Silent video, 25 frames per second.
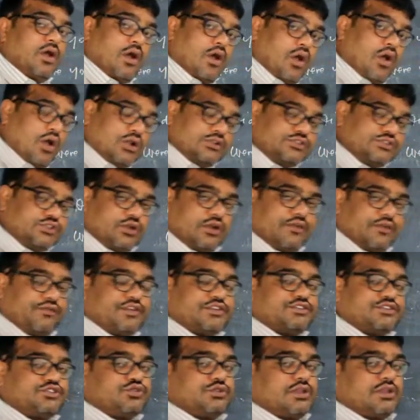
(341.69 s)
also
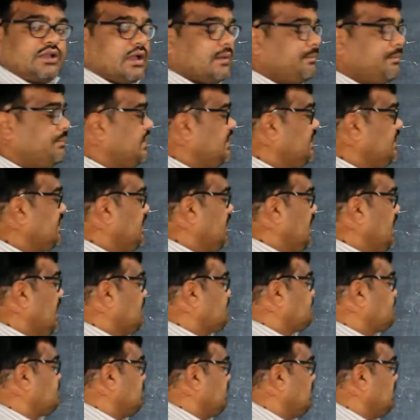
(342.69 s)
refers to the completed
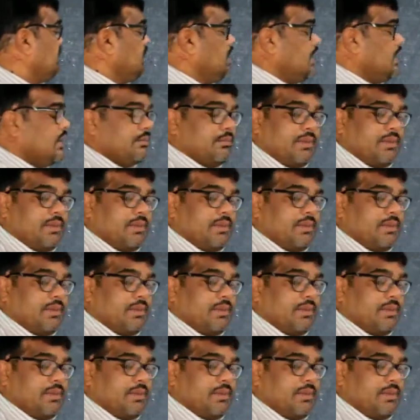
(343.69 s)
action,